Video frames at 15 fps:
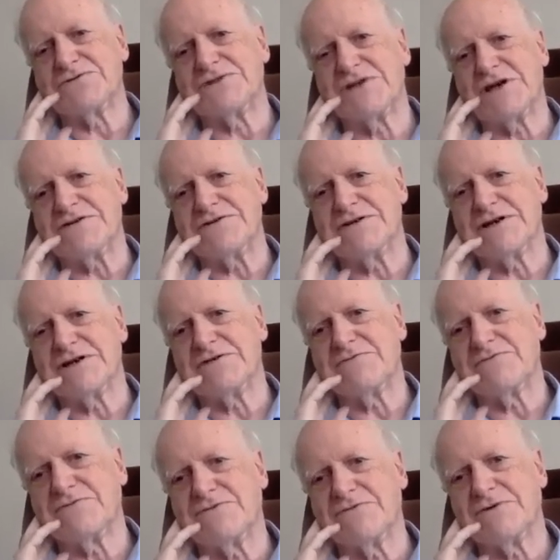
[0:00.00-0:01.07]
says that,
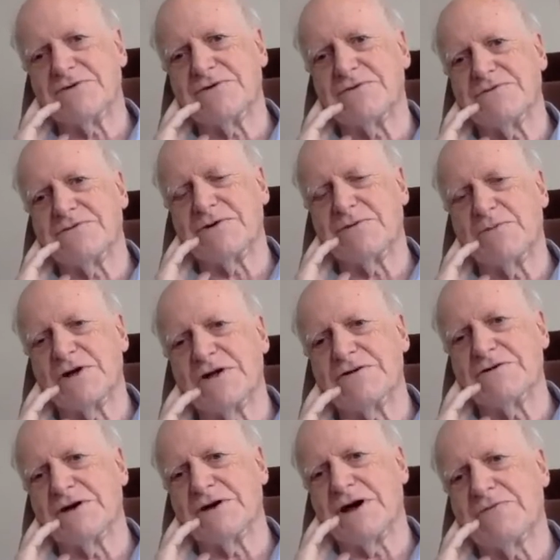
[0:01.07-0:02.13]

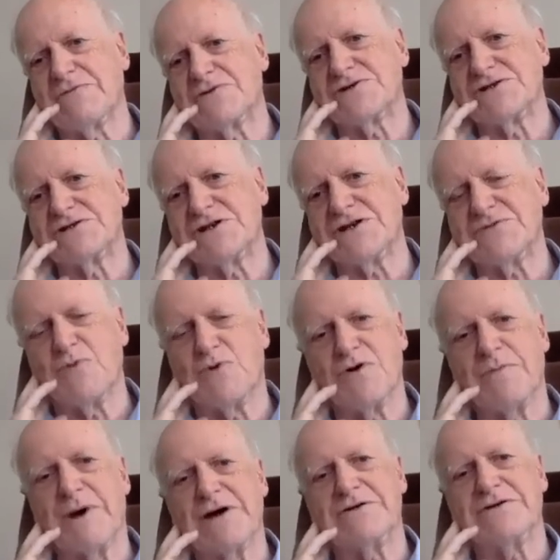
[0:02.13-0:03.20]
well, she says more
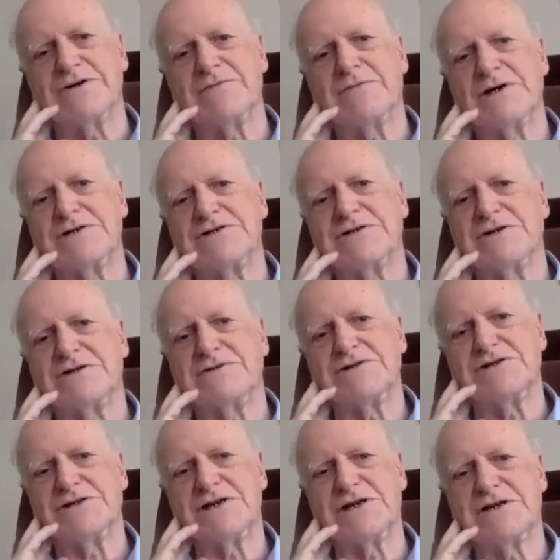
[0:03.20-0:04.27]
about it, but
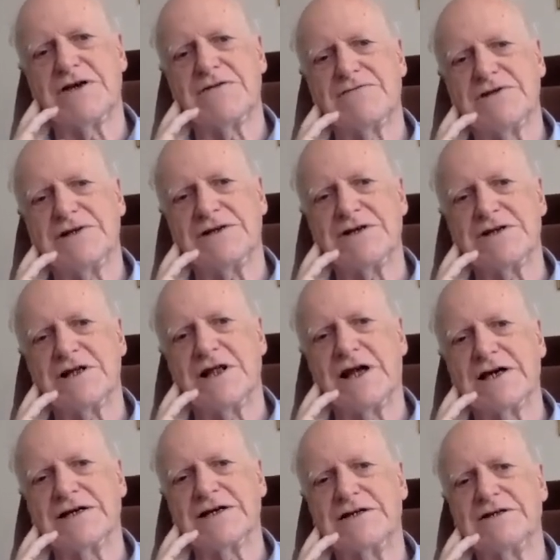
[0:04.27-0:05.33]
she definitely doesn't
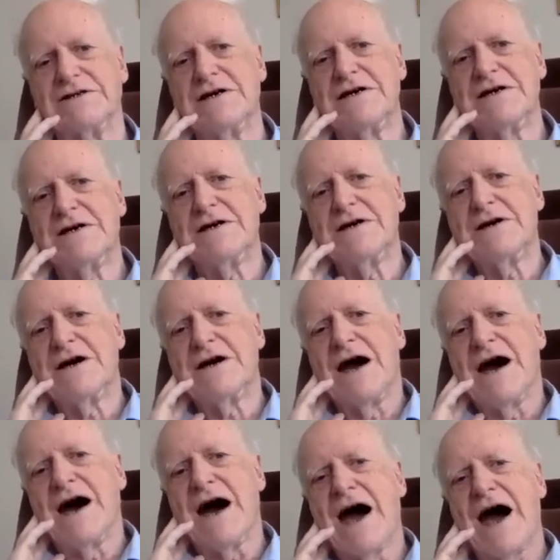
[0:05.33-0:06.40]
like it.
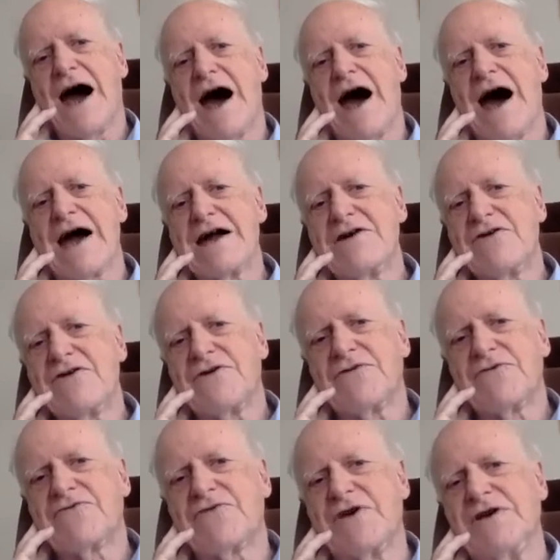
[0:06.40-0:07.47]
I
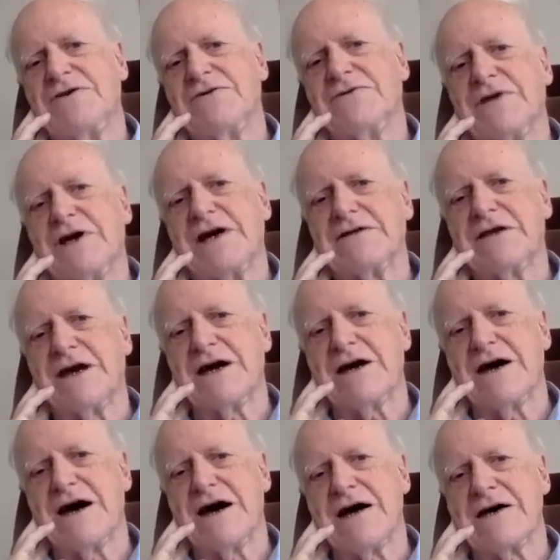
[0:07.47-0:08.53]
think that
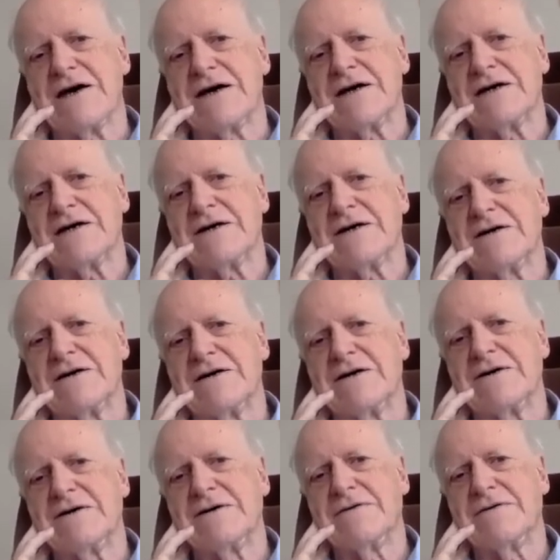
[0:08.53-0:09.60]

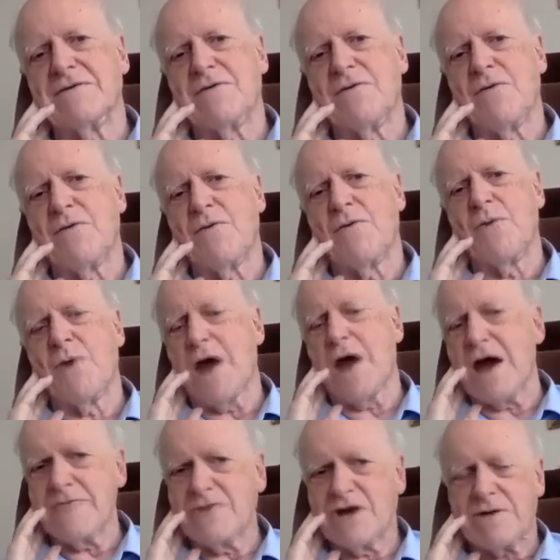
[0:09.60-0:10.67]
where
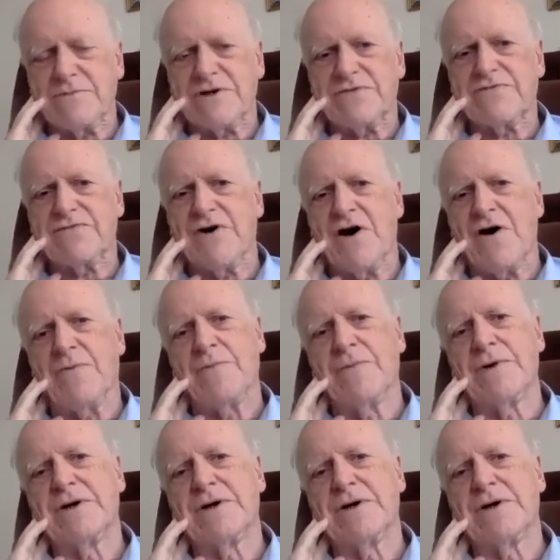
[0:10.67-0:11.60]
I'm coming from